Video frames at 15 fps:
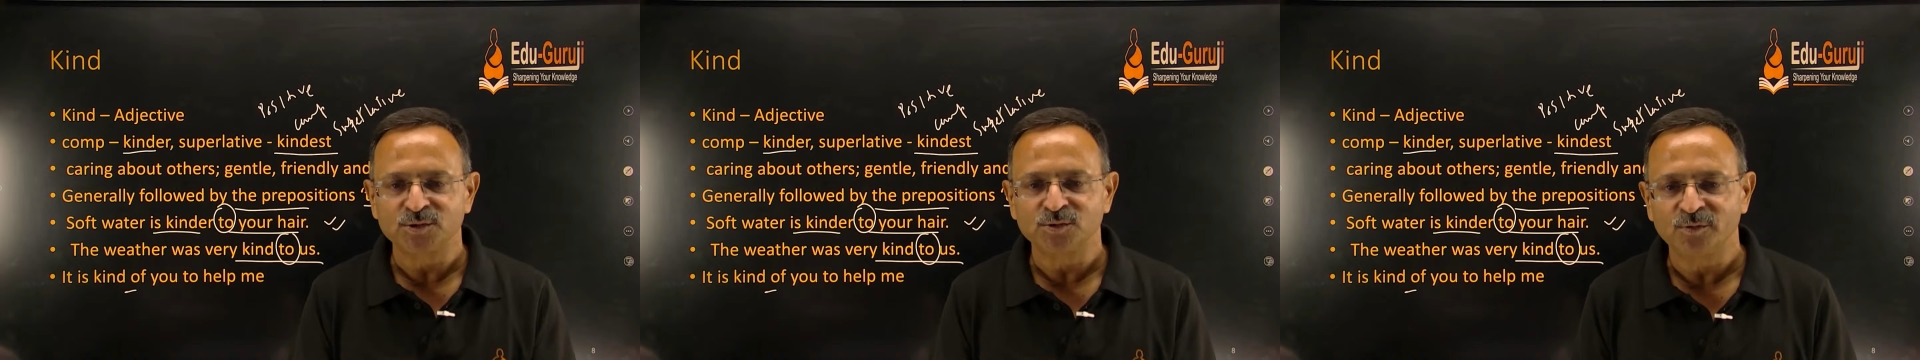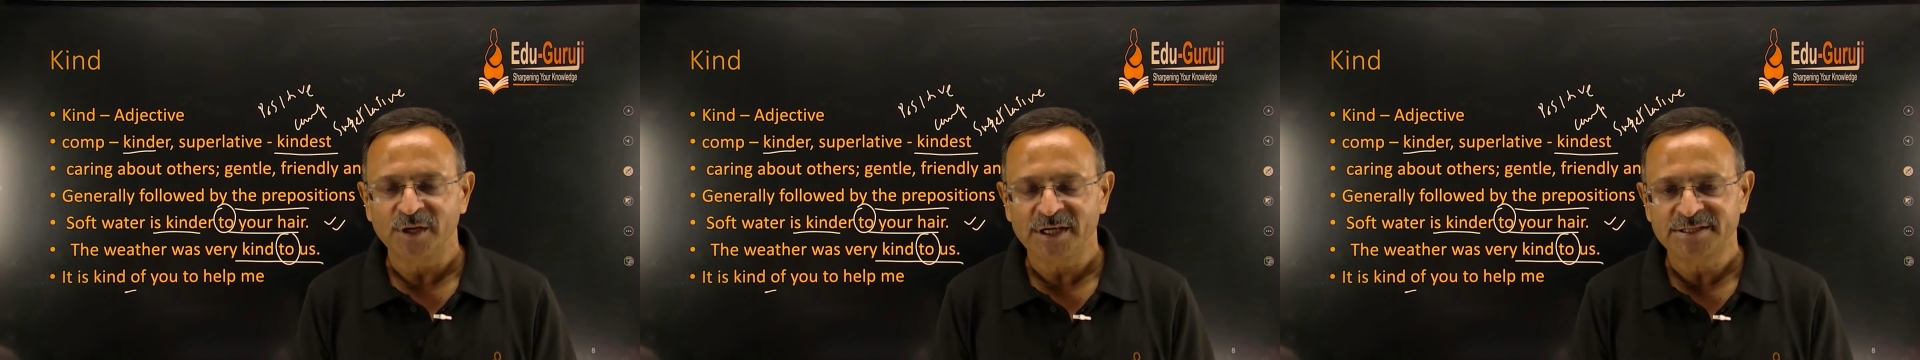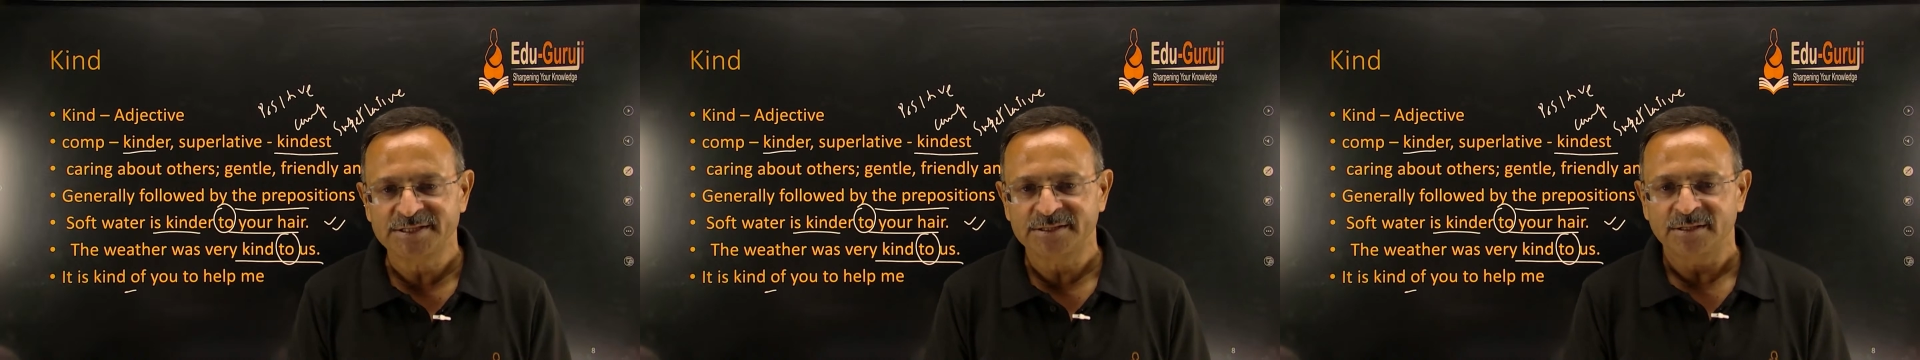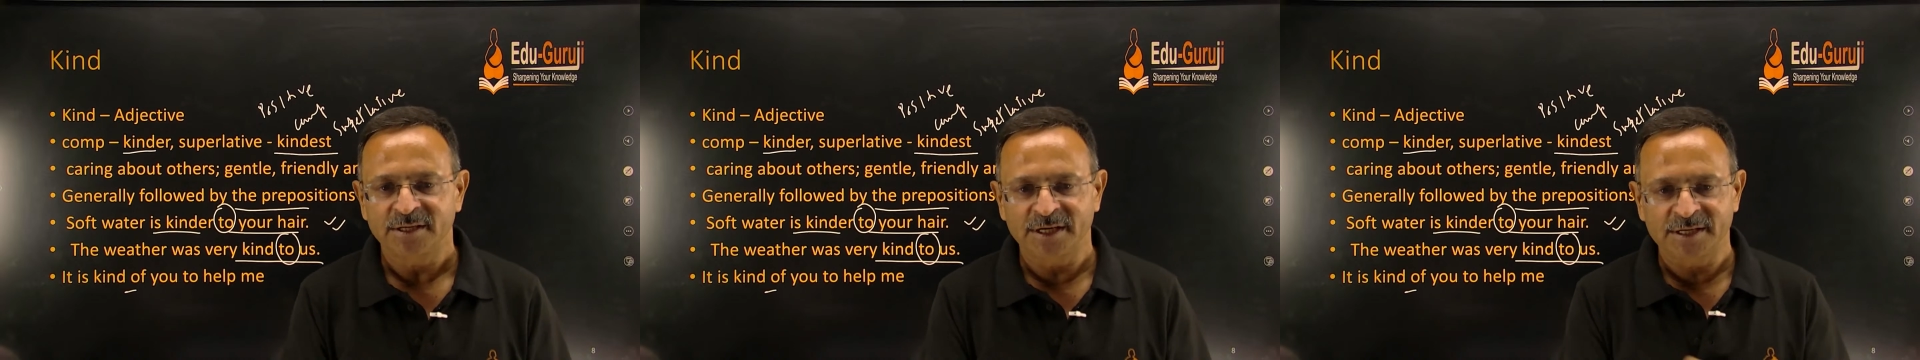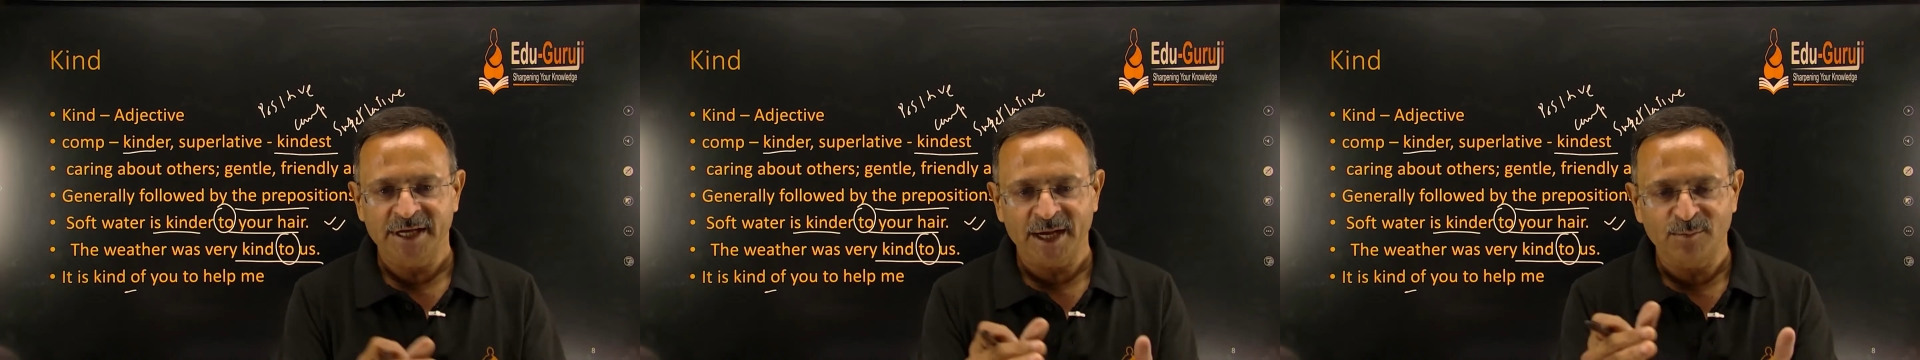ways.
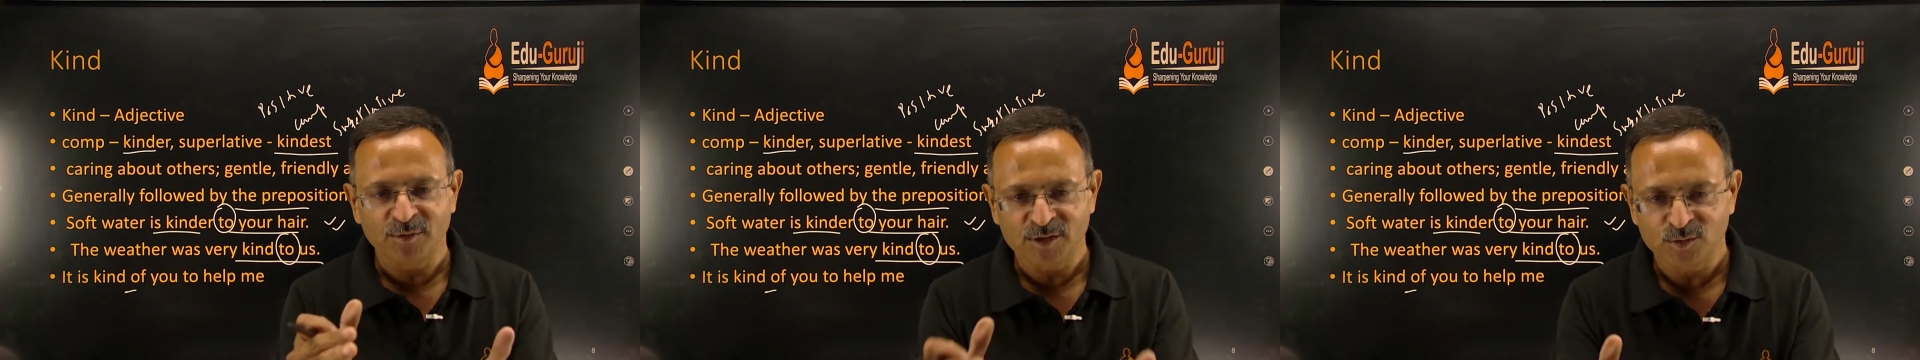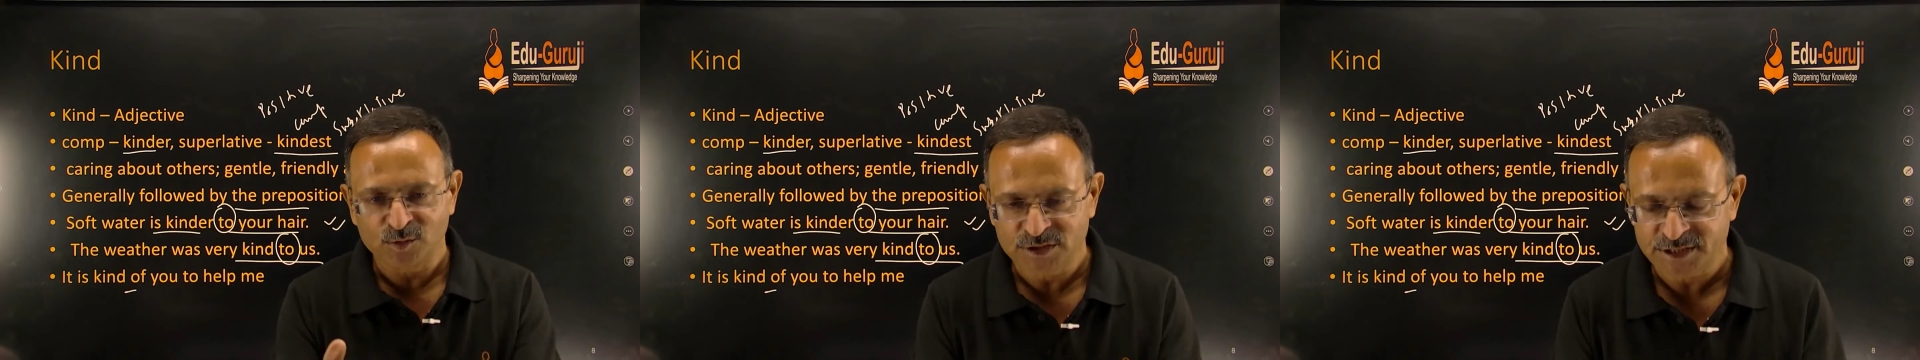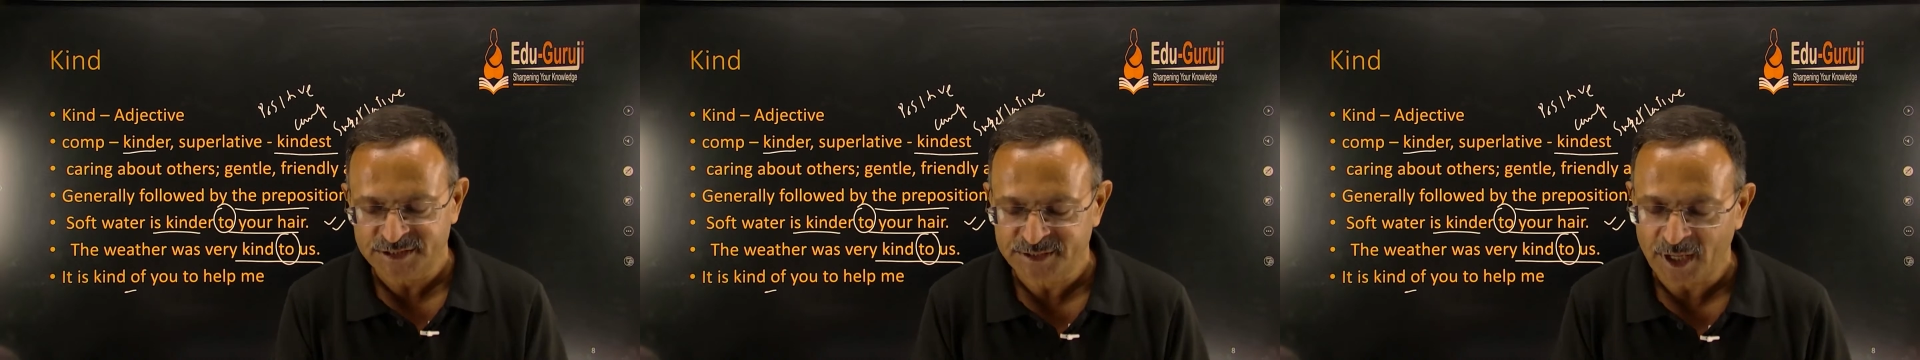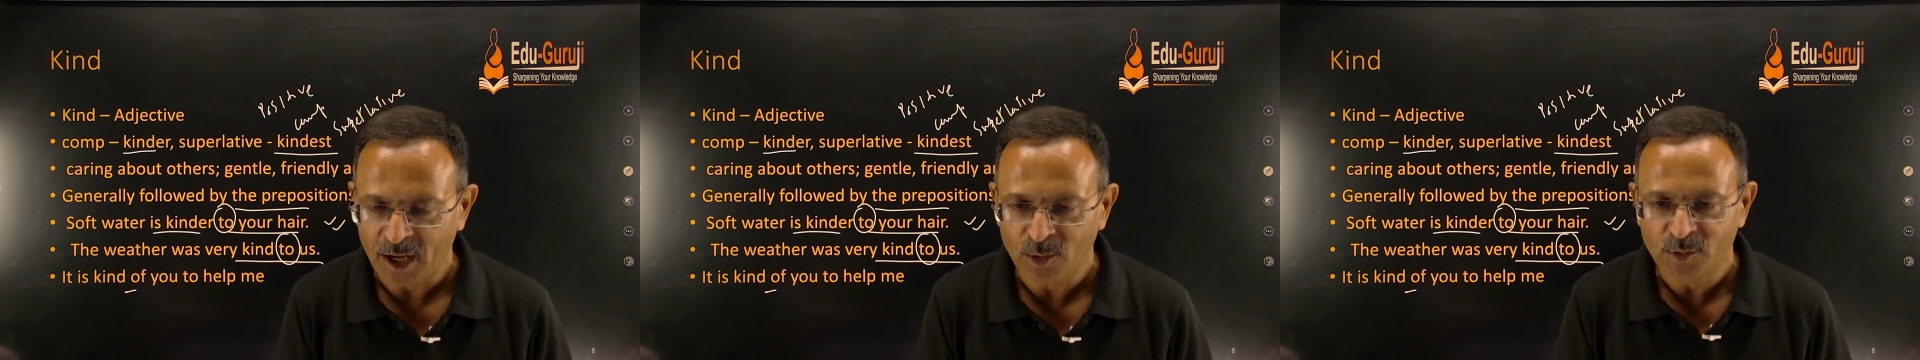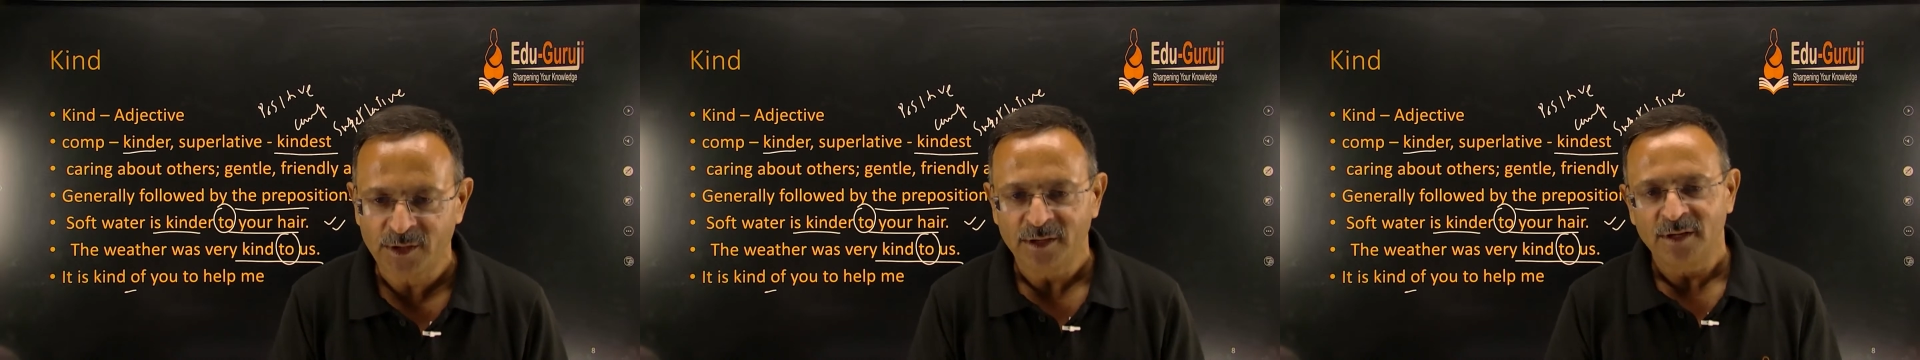It can be used as
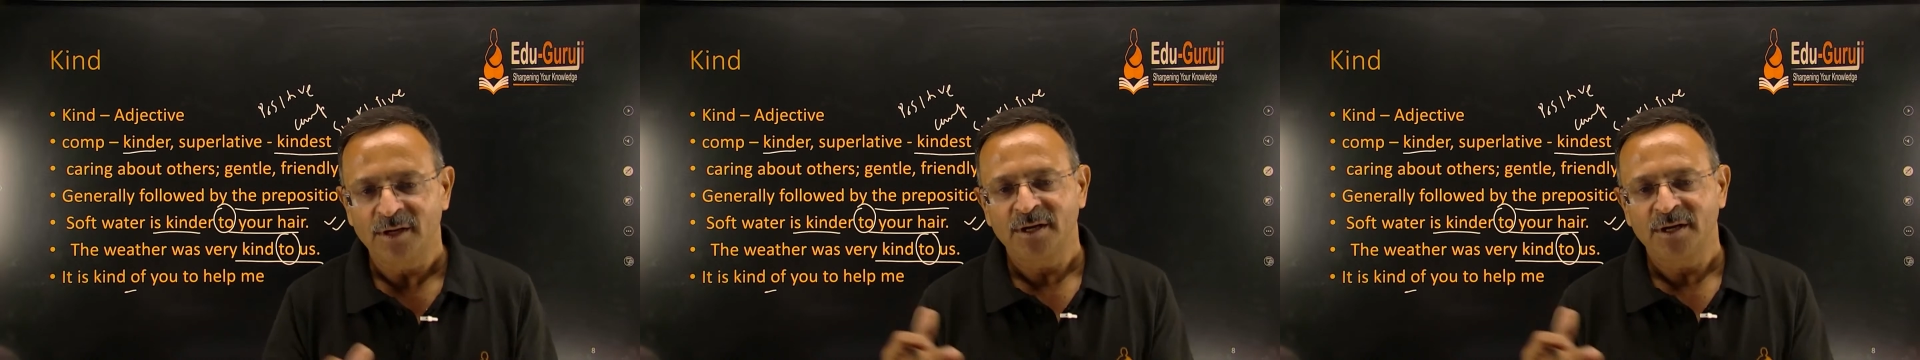noun.